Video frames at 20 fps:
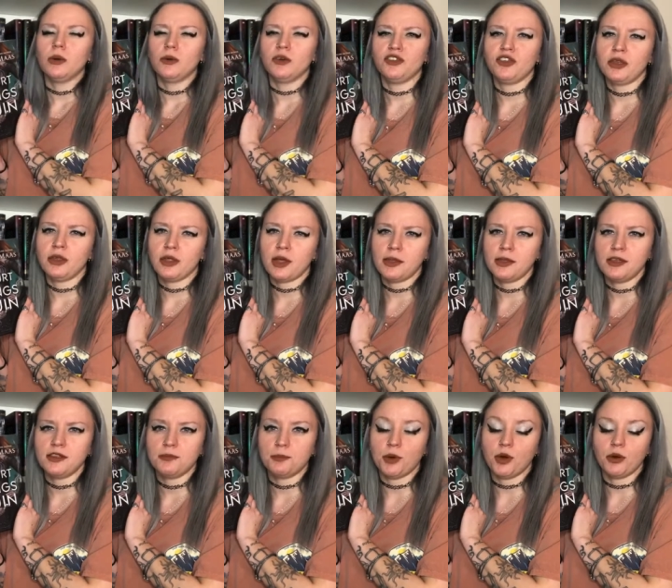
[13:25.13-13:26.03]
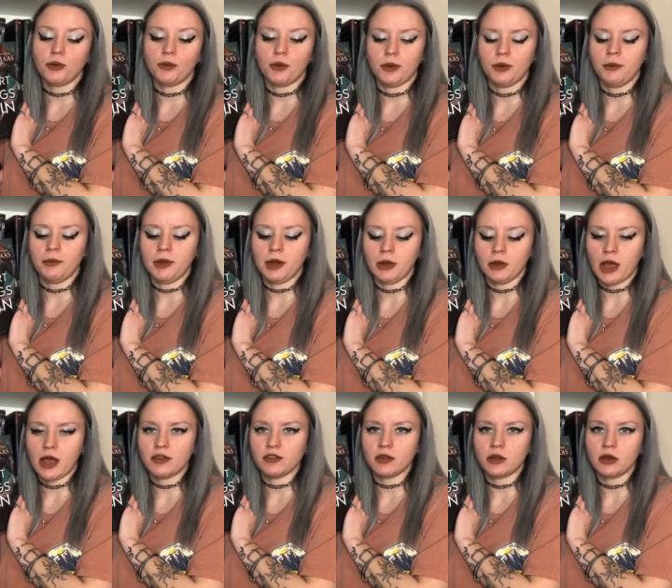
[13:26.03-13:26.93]
wishing that this book wouldn't have been
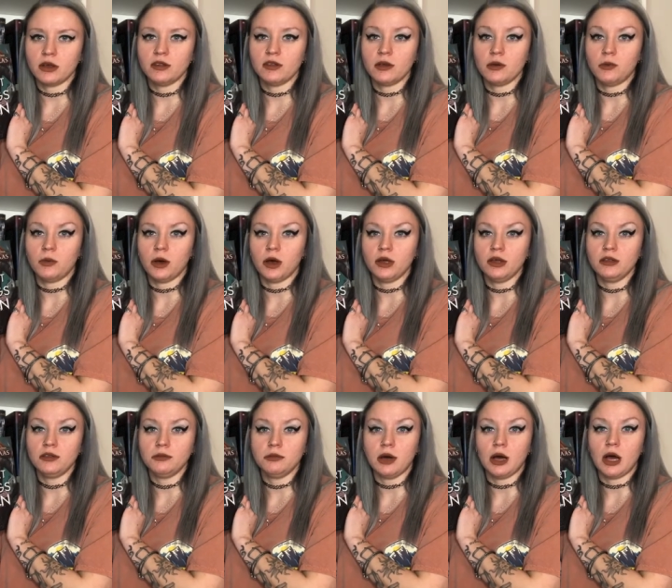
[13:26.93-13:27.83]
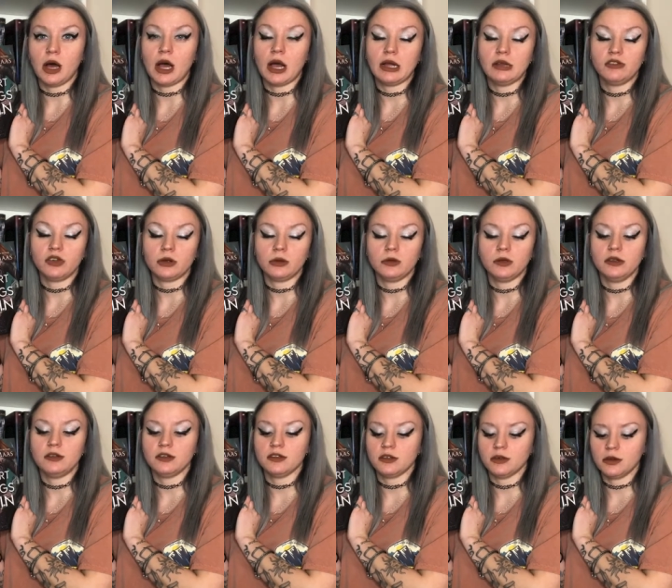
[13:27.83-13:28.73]
as long as it was, but I
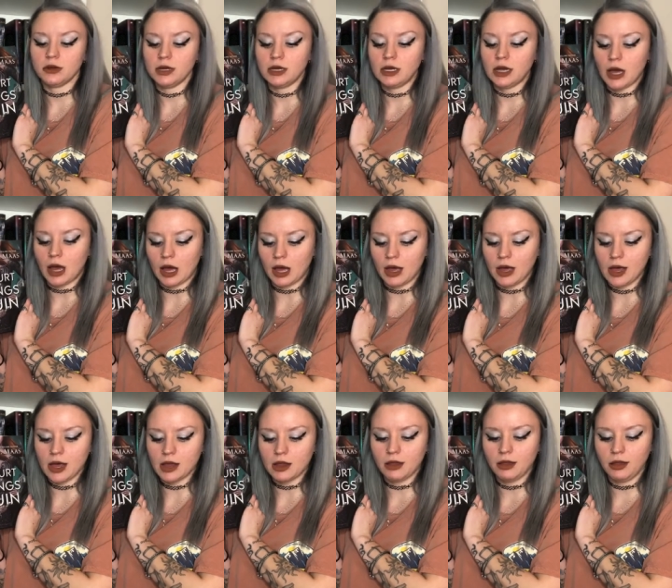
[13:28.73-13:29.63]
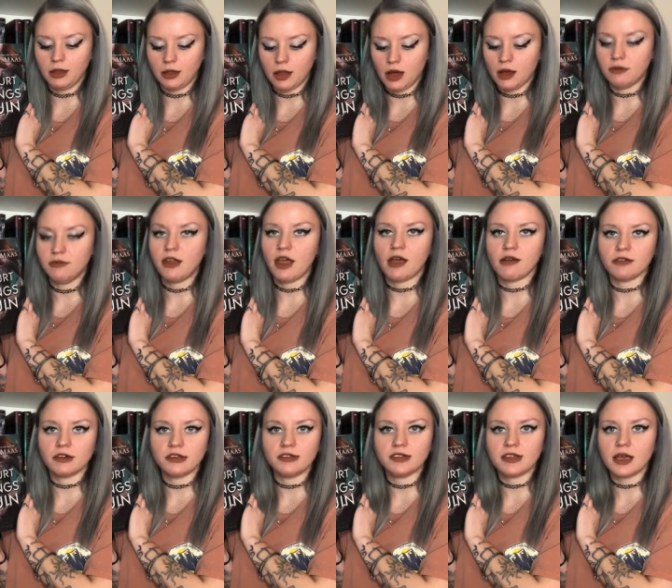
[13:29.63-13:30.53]
totally disagree. I loved
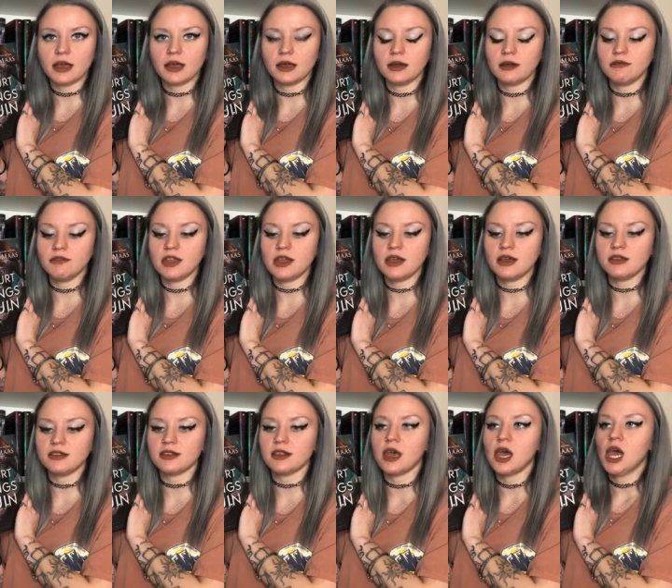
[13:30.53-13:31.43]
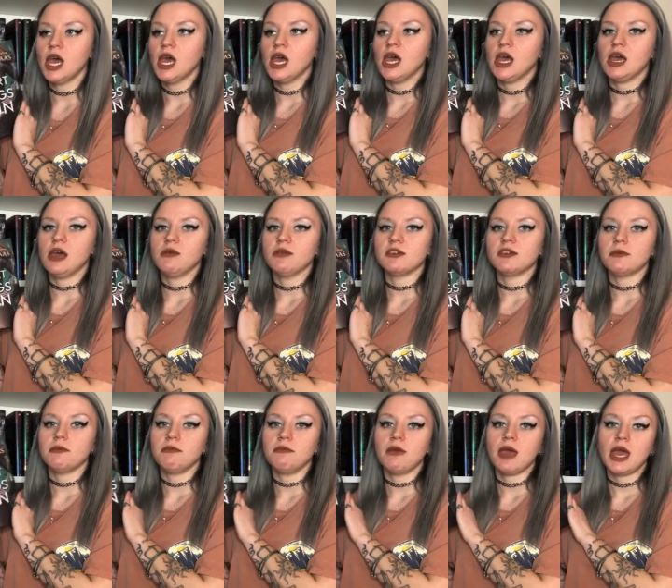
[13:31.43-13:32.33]
every second of this it was
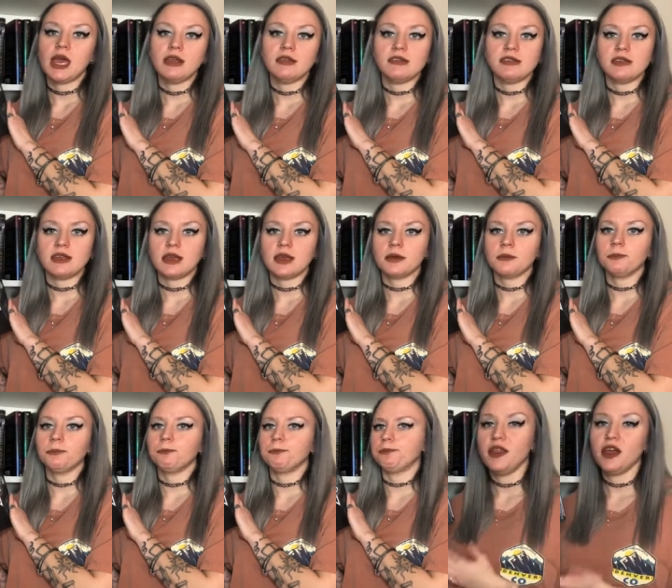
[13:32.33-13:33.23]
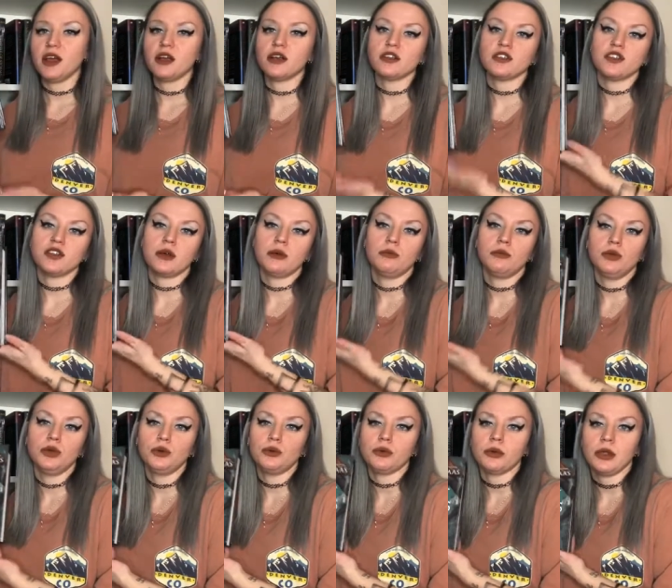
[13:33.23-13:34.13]
amazing. There are some
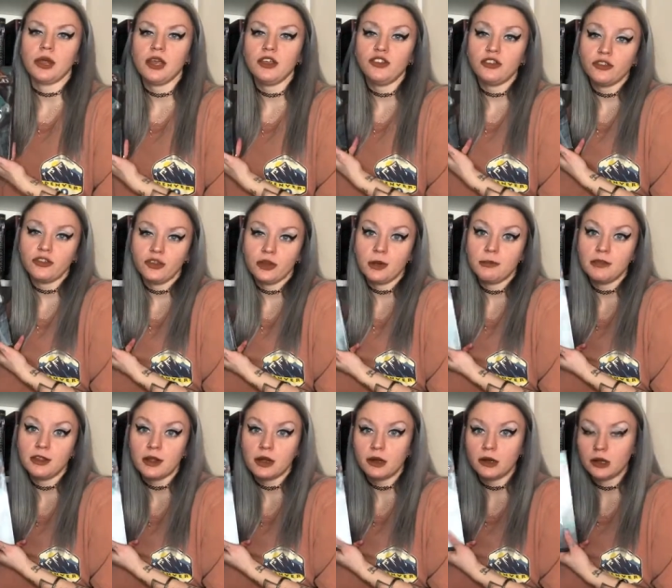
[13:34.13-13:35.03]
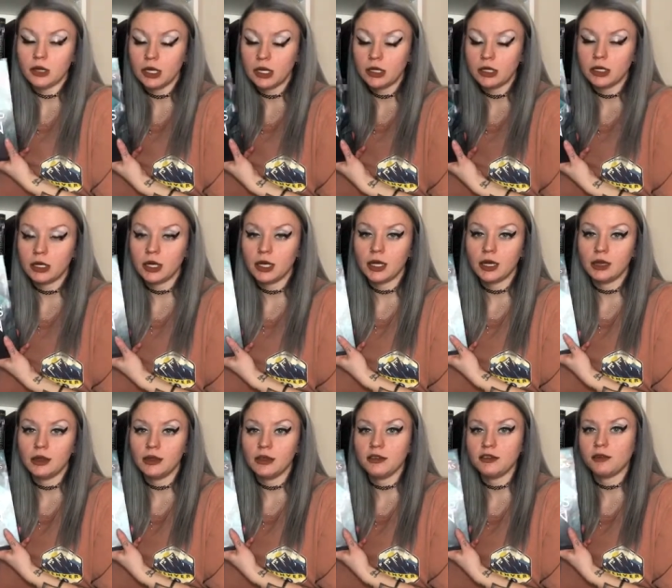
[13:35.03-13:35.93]
new relationships that are kindling
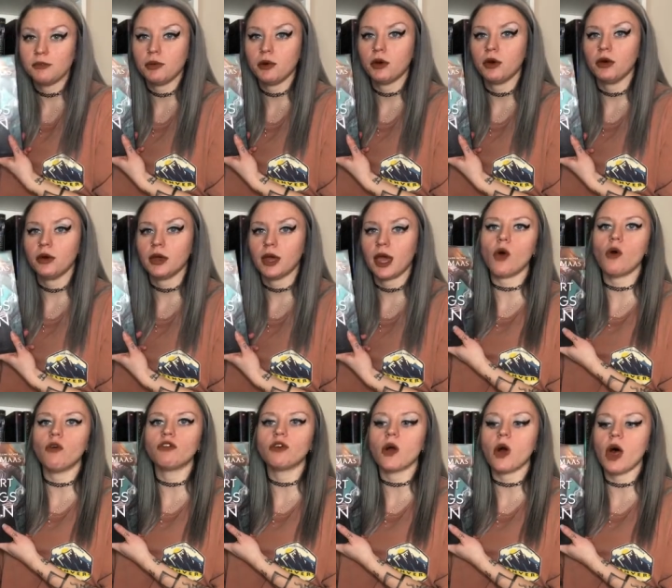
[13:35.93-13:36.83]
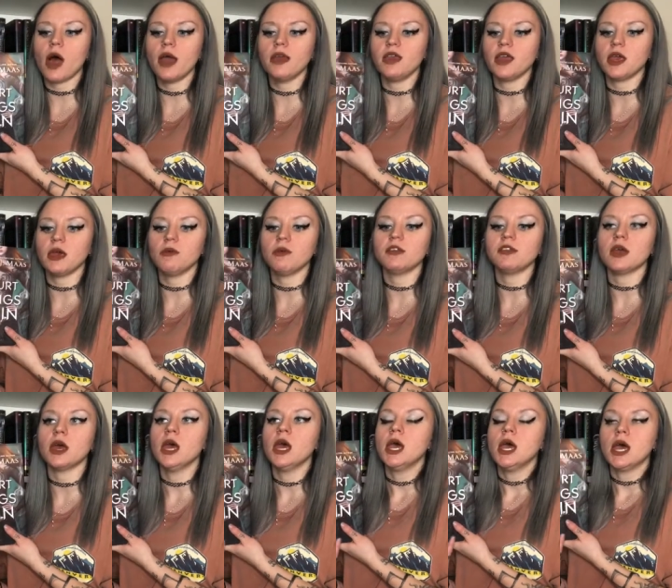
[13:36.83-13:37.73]
in this book. Overall, I think it was
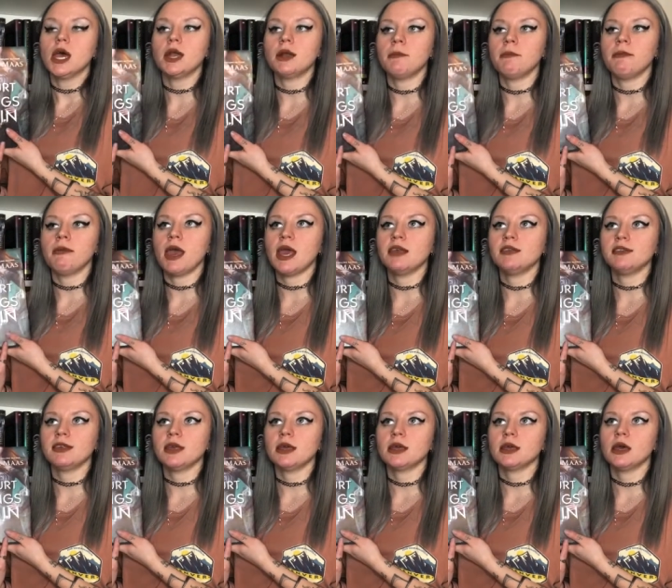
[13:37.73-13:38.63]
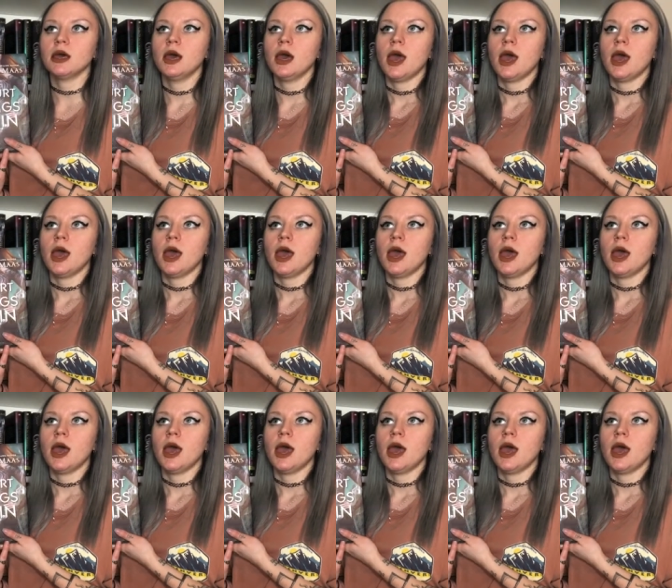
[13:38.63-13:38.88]
an amazing